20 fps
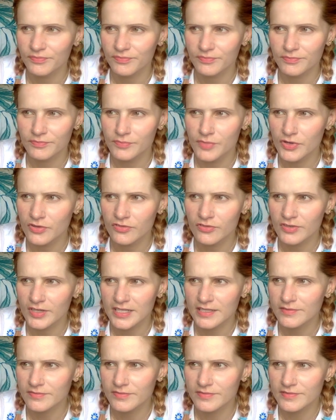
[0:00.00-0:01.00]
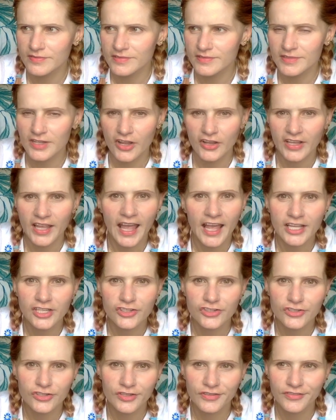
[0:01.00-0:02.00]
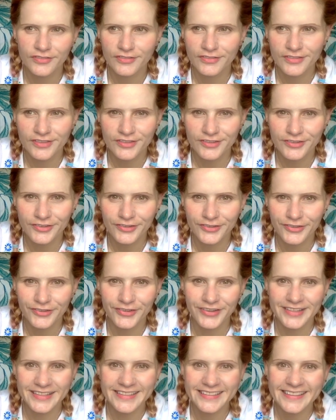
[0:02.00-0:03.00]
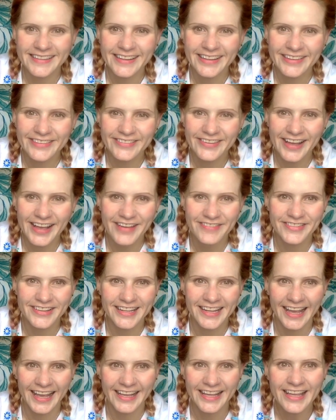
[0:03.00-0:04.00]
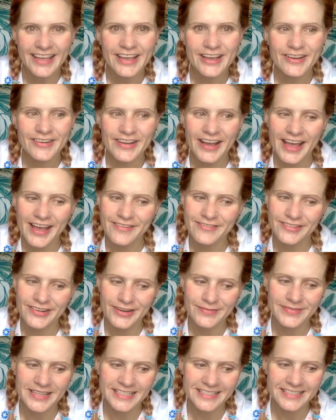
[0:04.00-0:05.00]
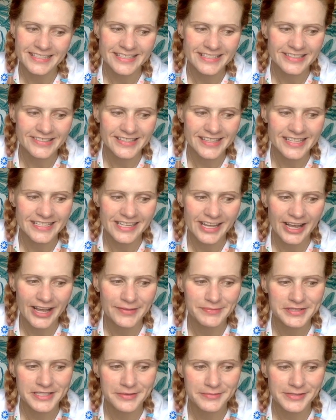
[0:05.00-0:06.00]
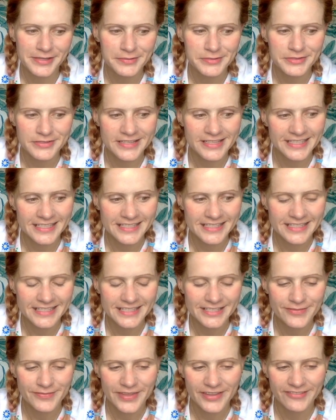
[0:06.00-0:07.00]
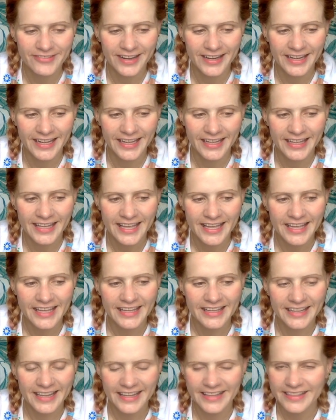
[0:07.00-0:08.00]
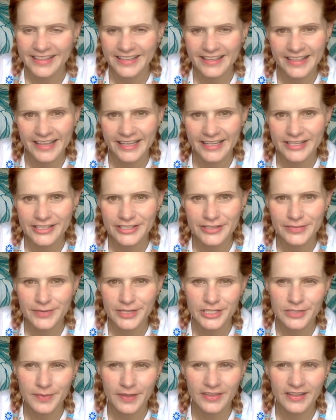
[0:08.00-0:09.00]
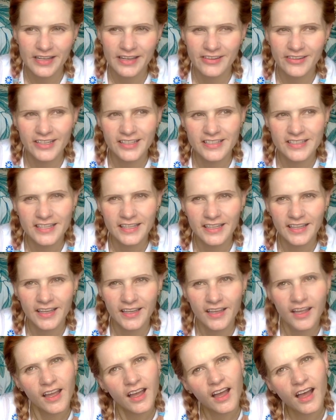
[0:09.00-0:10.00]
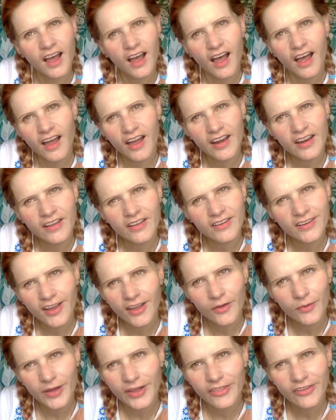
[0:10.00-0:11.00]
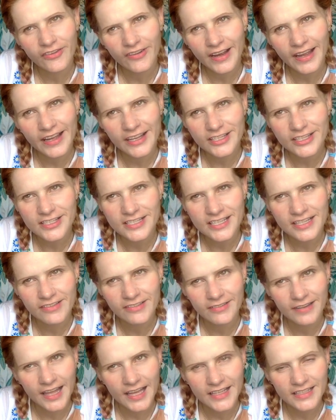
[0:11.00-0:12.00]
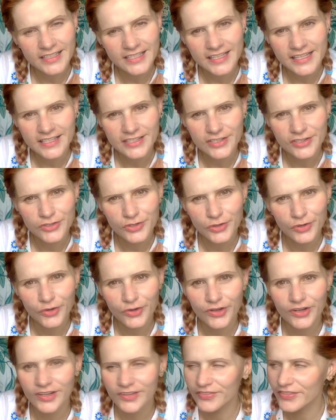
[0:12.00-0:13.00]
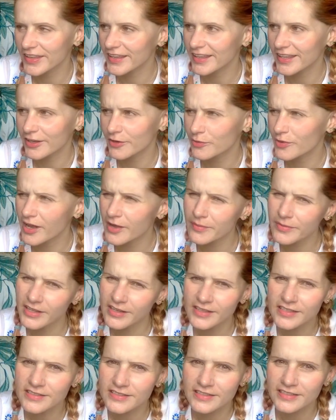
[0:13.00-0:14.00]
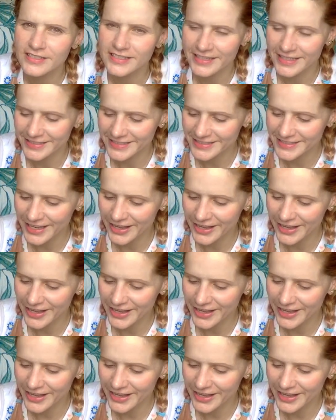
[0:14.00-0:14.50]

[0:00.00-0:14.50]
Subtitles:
moving locations or you know, whatever I'm listening to at the time. Sometimes when you're listening to something running, you're like be thinking too much about the lyrics, thinking, I don't know whether I actually relate to this at all. I'm thinking, why am I listening to this?